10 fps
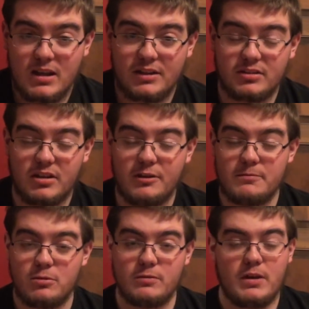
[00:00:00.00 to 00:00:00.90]
It's a good
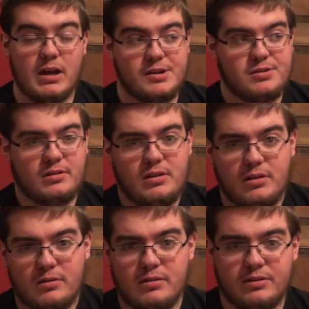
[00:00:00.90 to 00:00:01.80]
movie, actually, you
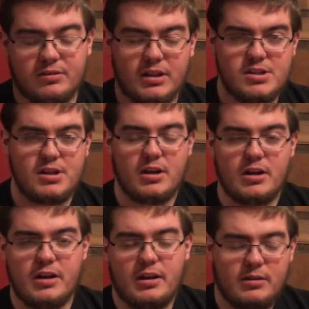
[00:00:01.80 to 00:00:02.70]
know, the
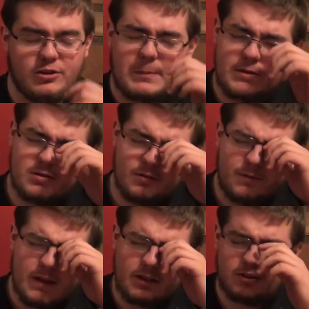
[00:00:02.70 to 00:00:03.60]
CGI and the special
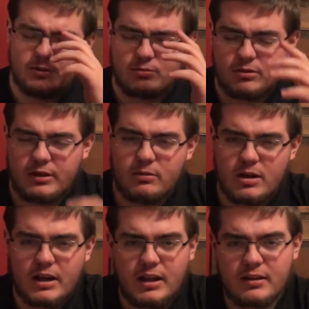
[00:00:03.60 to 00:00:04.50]
effects is really
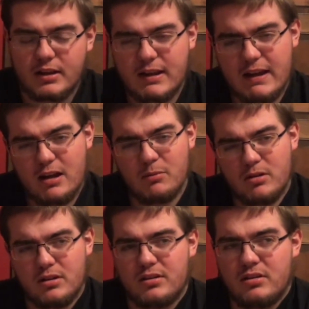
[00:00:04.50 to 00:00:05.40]
great, and the
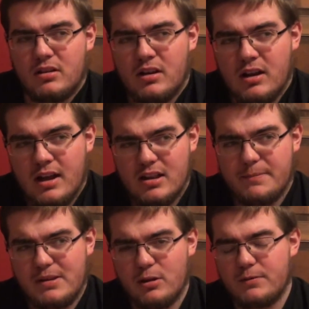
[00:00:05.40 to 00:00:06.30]
cameras, the
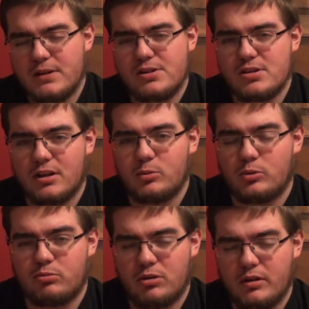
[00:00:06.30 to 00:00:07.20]
POV shots
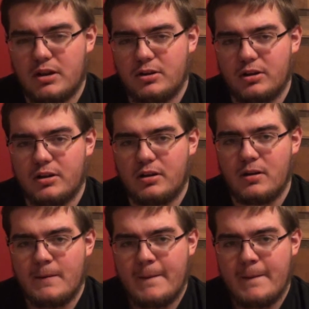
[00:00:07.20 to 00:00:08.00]
was really good.